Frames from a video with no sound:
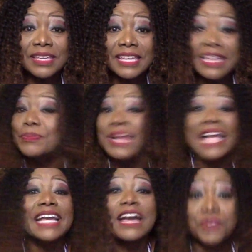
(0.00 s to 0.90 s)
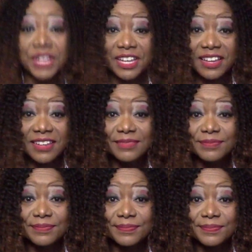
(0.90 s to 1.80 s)
in Black Africa.
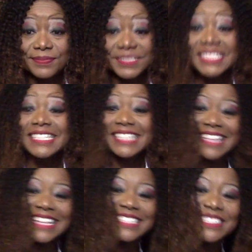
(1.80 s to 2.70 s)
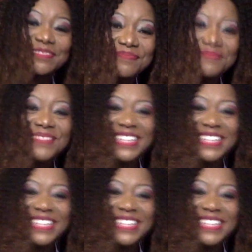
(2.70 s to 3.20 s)
She said that. And